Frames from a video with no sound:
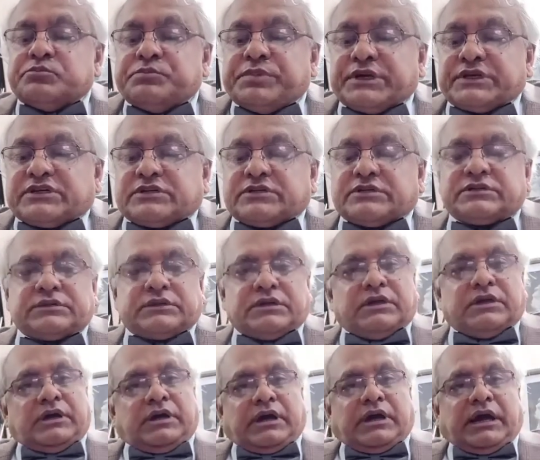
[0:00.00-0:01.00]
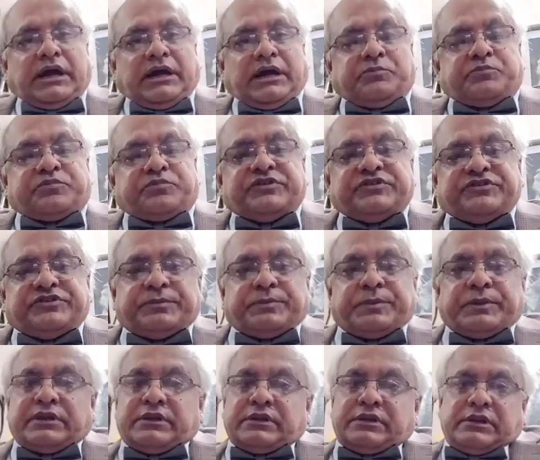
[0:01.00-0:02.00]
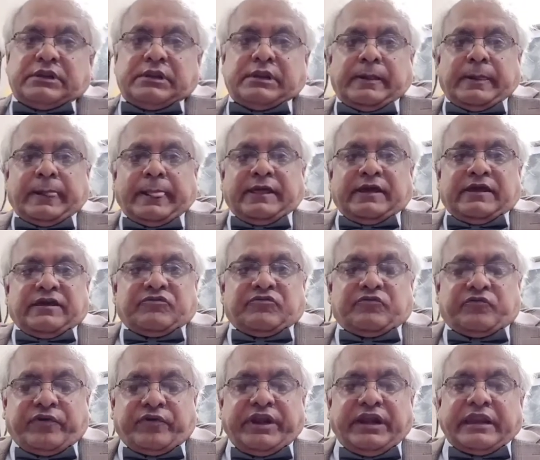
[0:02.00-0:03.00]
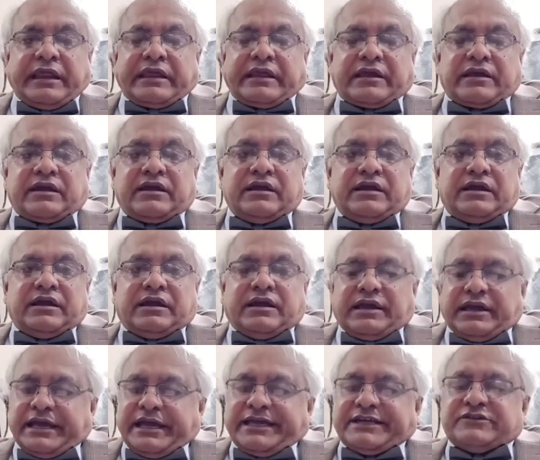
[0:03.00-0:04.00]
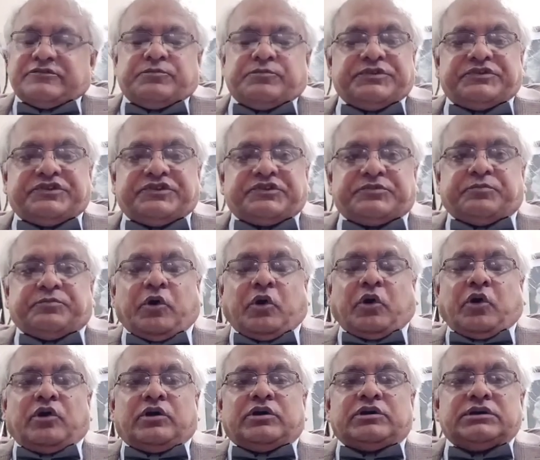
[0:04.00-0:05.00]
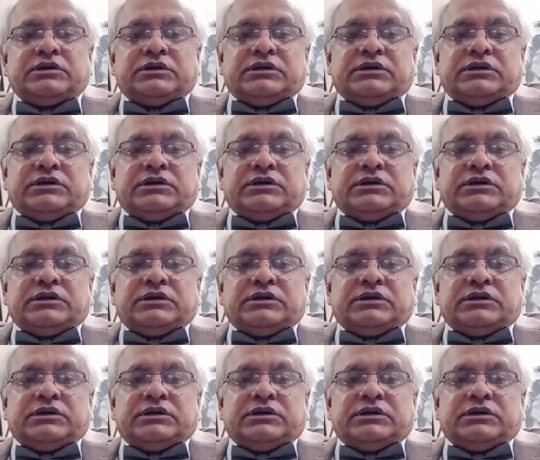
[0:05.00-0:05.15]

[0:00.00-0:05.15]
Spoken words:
But Principal Fielding and Mrs. Moore